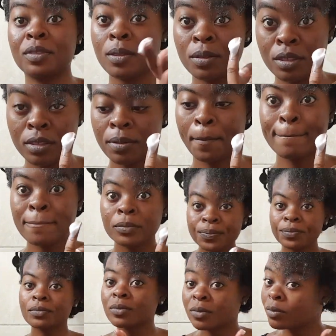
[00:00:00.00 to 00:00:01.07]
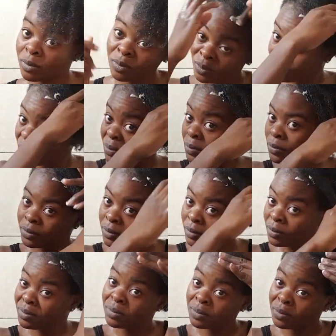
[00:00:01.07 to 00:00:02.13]
by Aunt Jackie's.
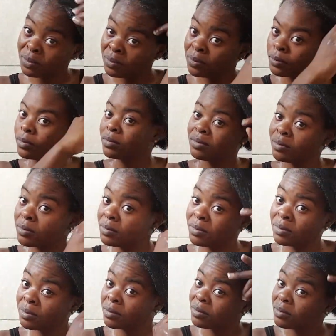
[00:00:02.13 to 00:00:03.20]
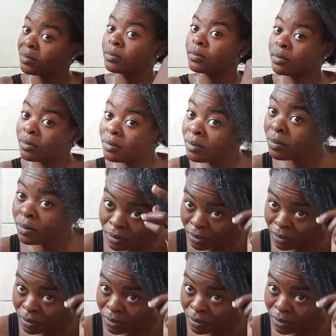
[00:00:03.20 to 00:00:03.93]
Oops. And